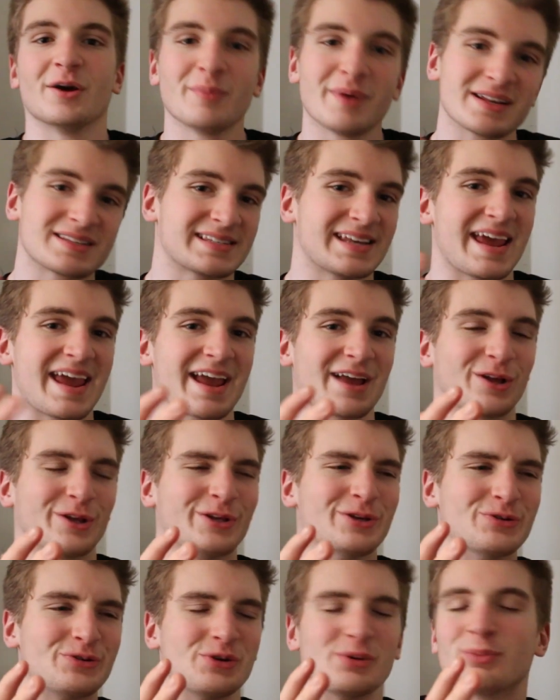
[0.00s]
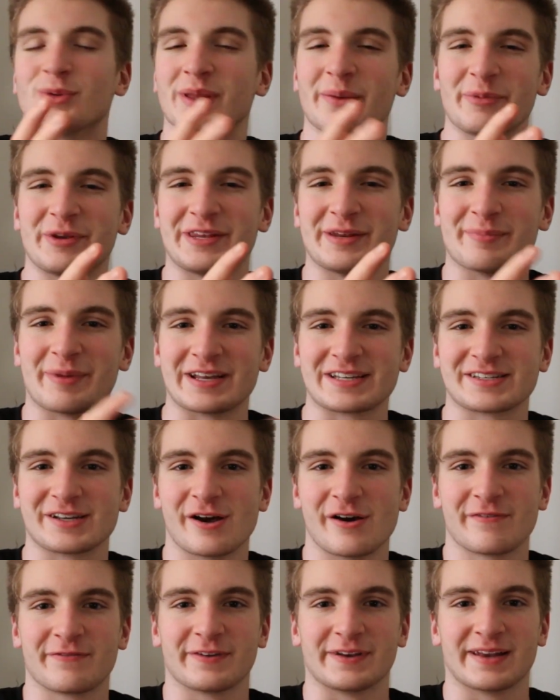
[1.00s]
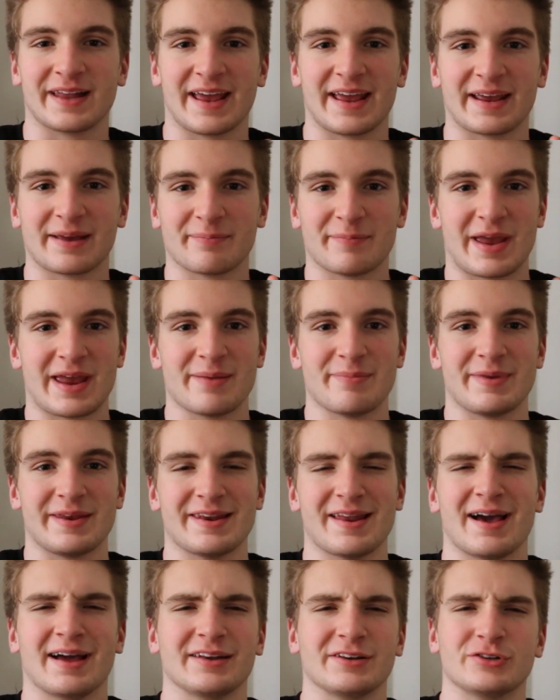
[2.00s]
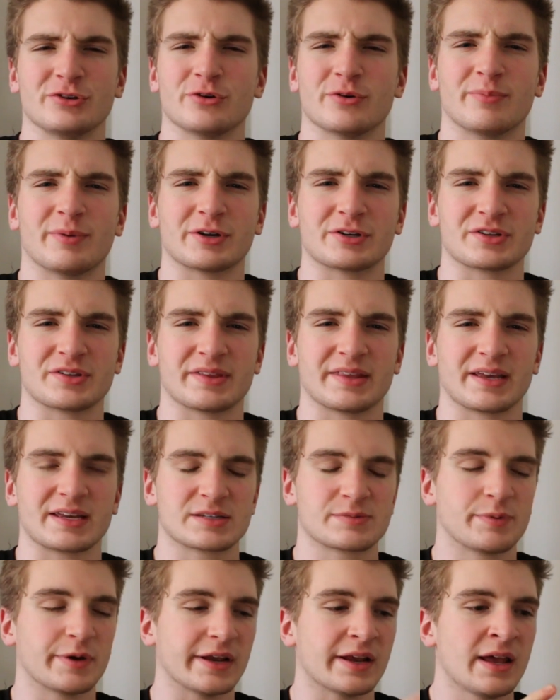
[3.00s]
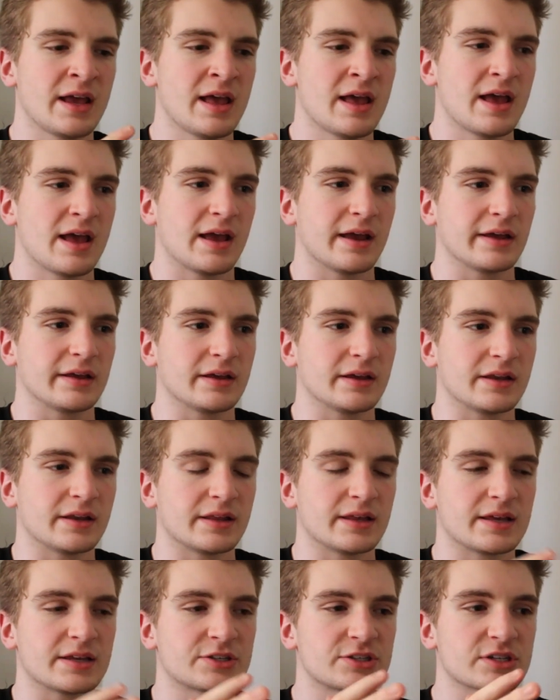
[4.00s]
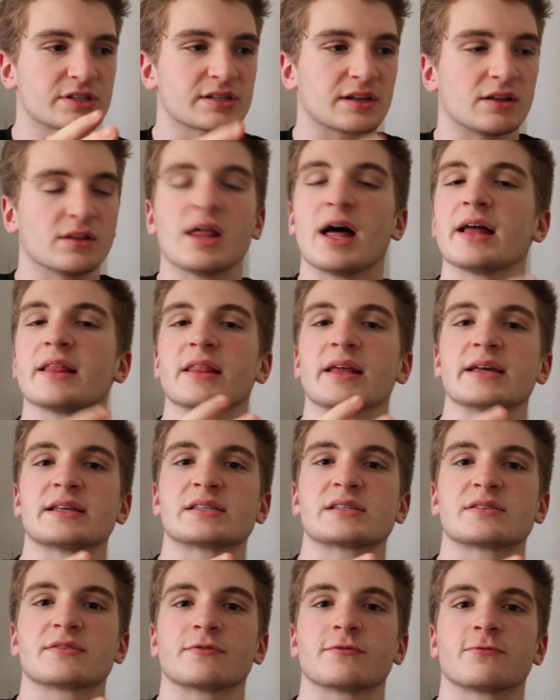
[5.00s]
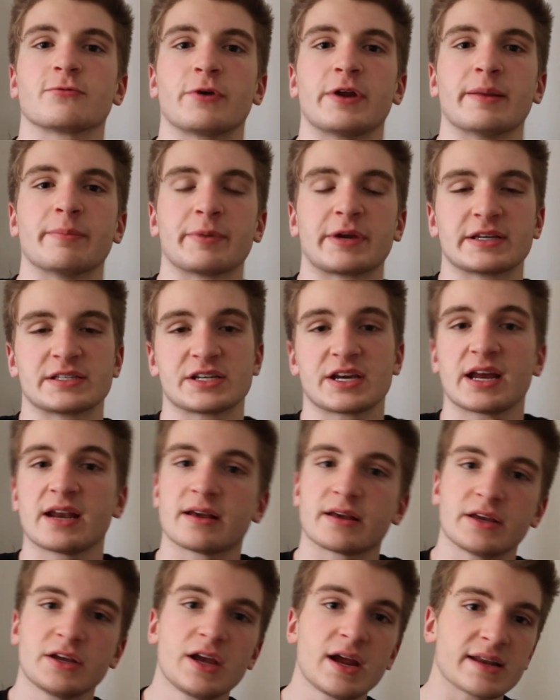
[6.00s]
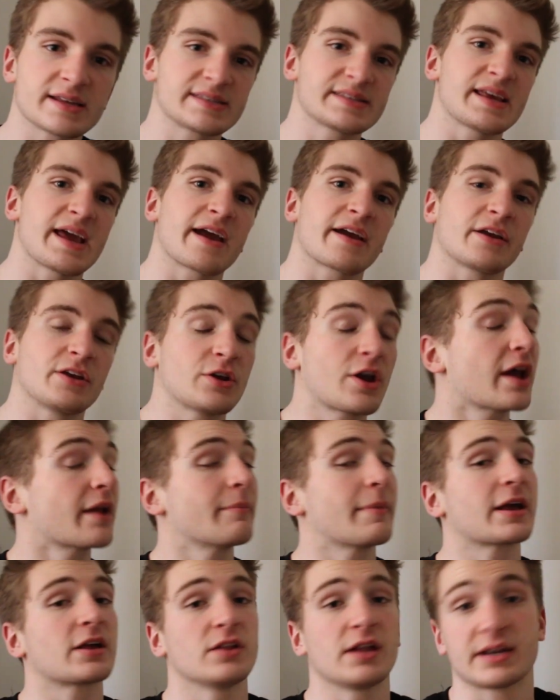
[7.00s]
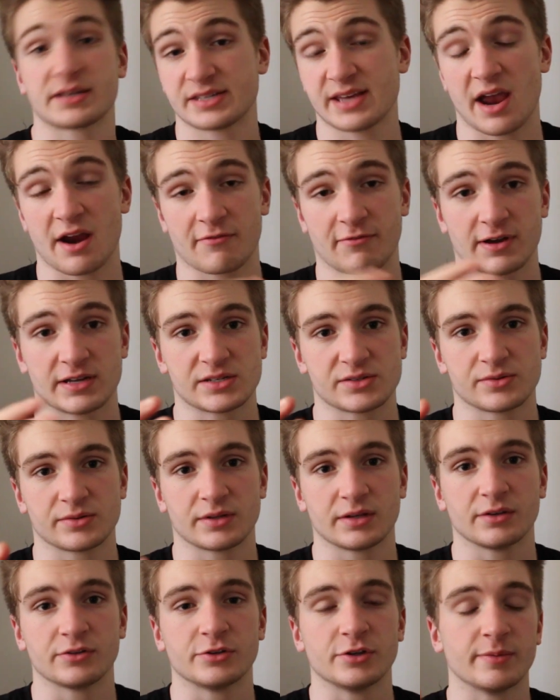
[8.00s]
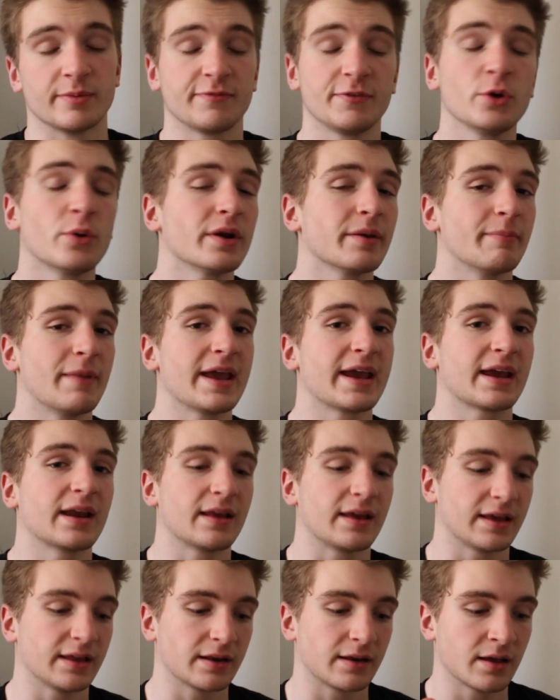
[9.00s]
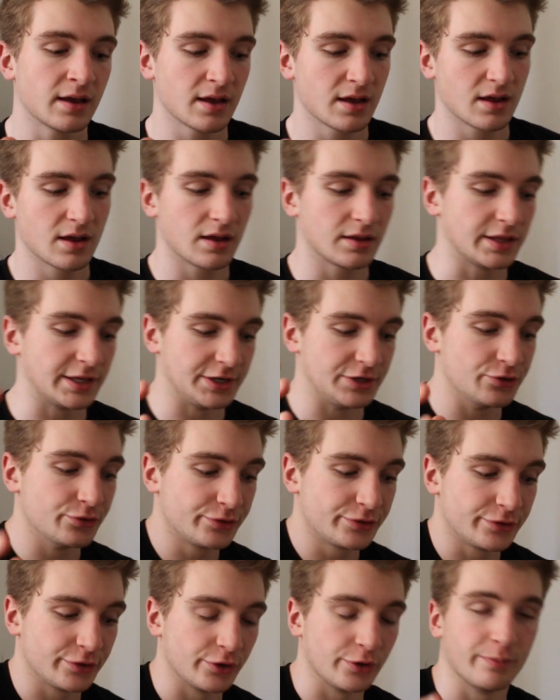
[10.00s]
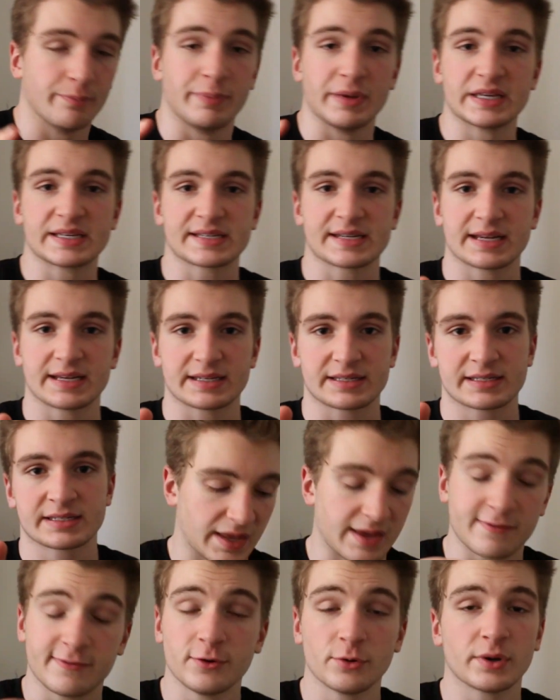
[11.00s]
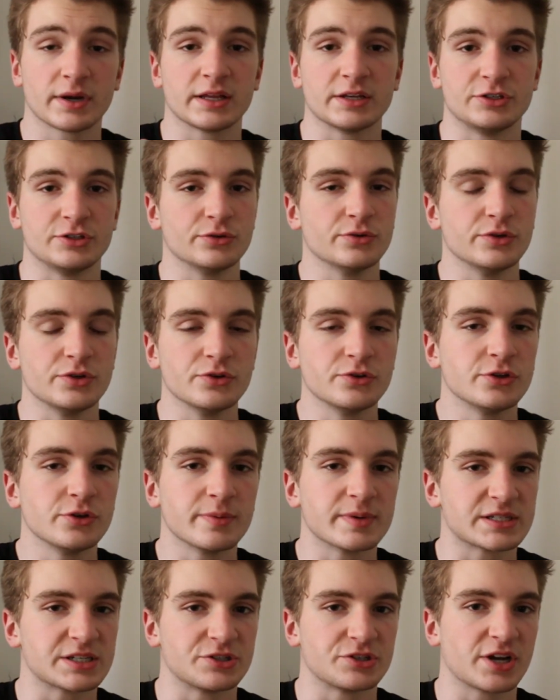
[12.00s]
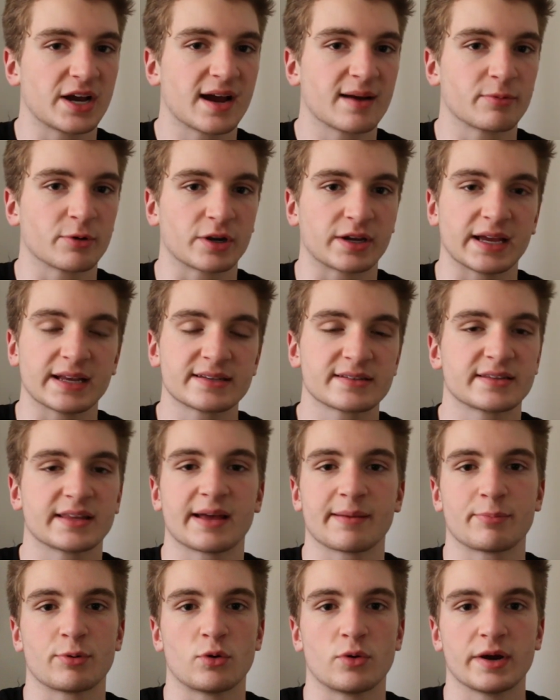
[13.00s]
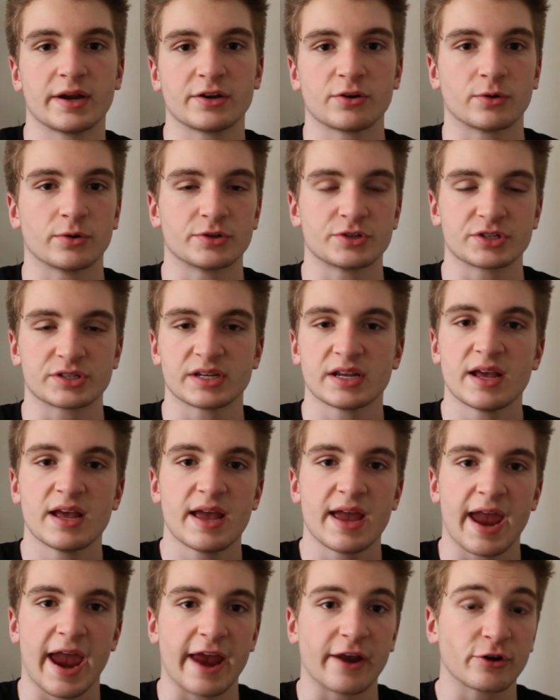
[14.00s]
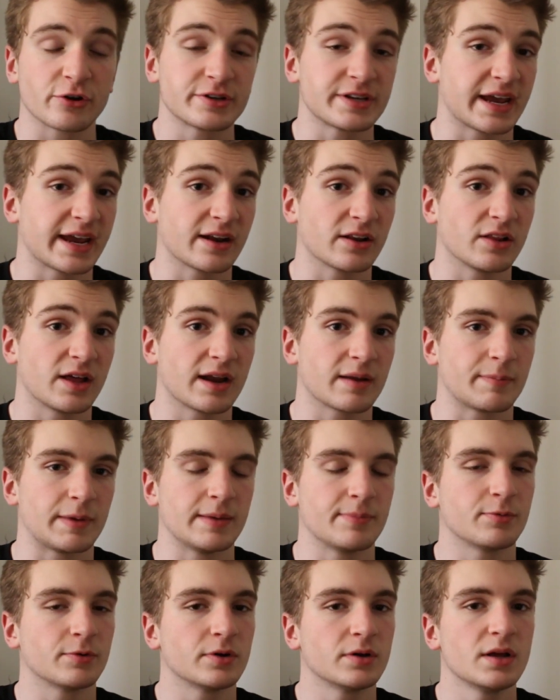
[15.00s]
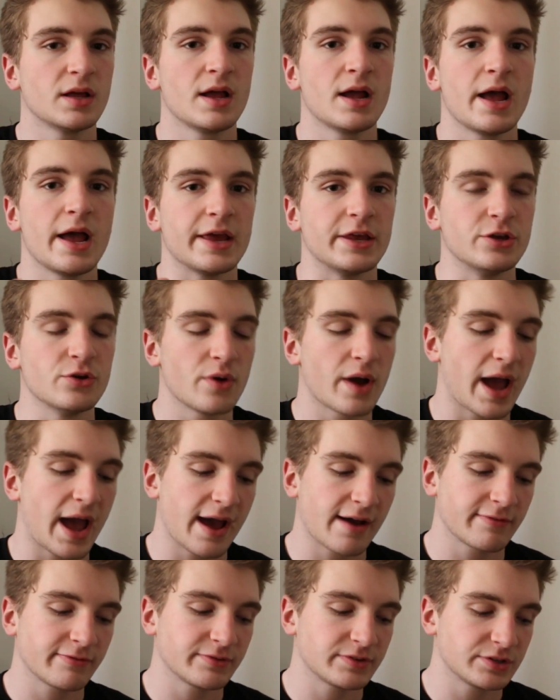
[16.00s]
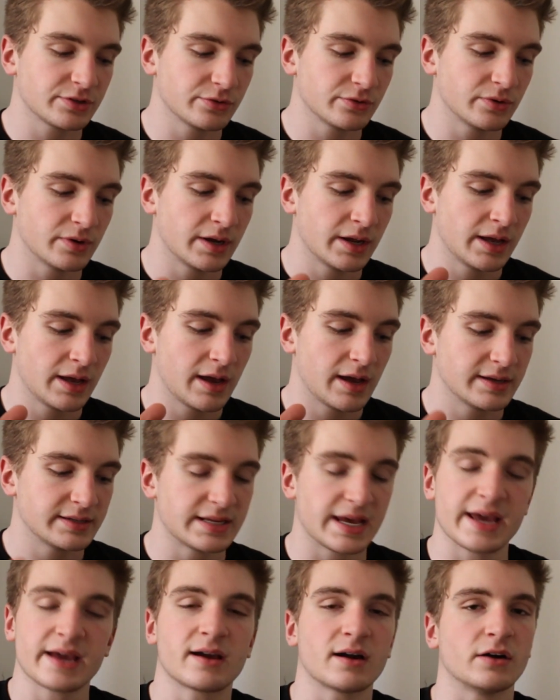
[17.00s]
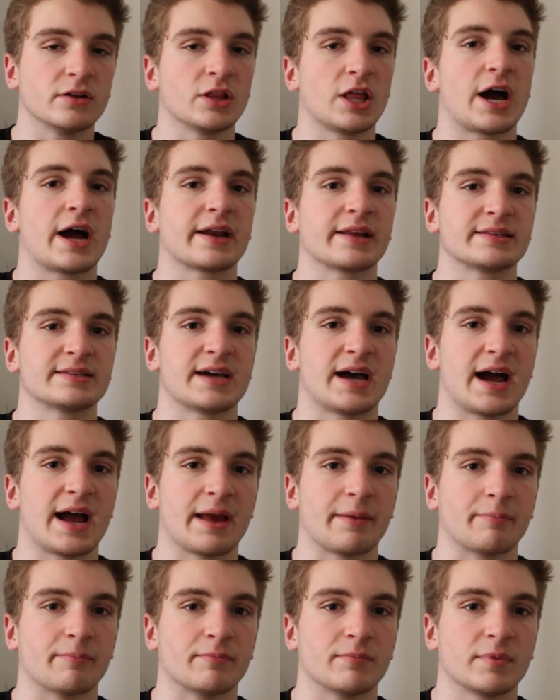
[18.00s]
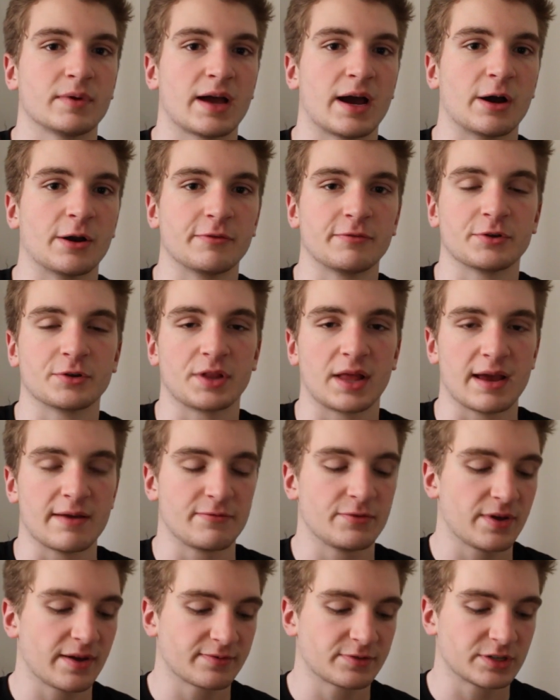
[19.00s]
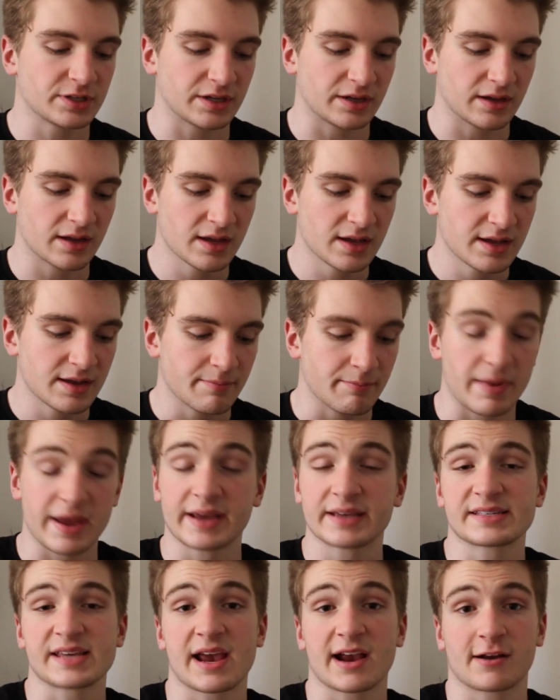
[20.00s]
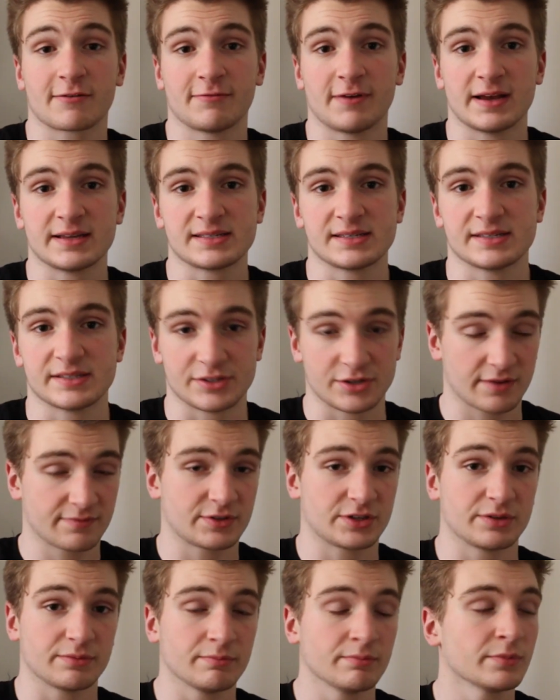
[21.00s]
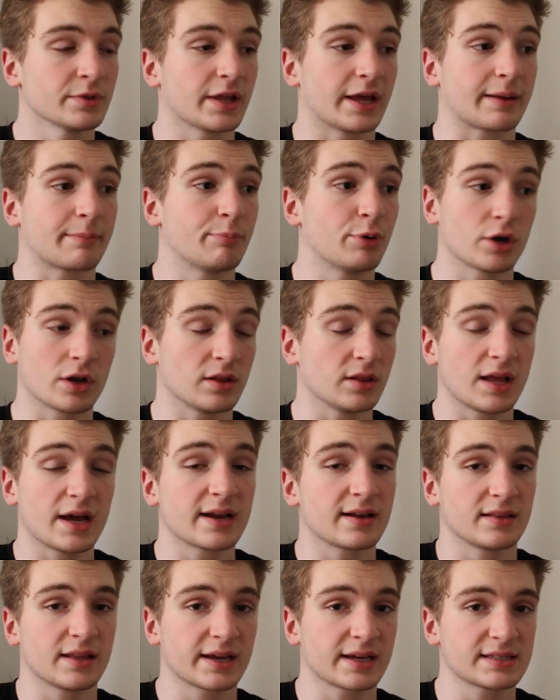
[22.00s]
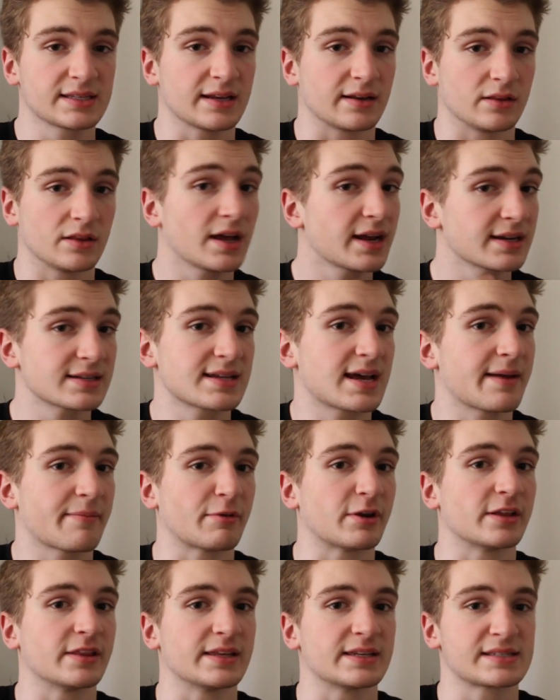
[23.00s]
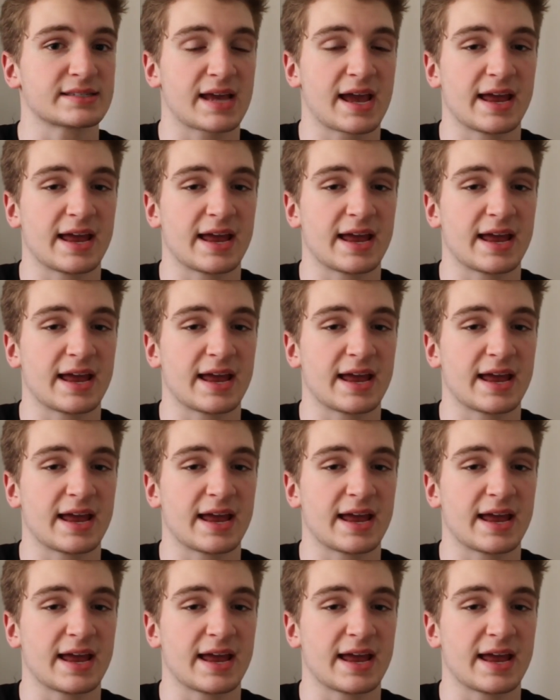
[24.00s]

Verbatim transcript: Now, I'm not saying YouTube limited myself and like made me not do a bunch of things, but it's just a lot less freedom, because you gotta make a lot of sacrifices with YouTube. If you want to make it in the YouTube business, if you want to do YouTube as a job or get to that point or just entertain a lot of people, you have to take a lot of time out of your life. You have to make sacrifices, and you have to like put a lot, like I said, a lot of time into this.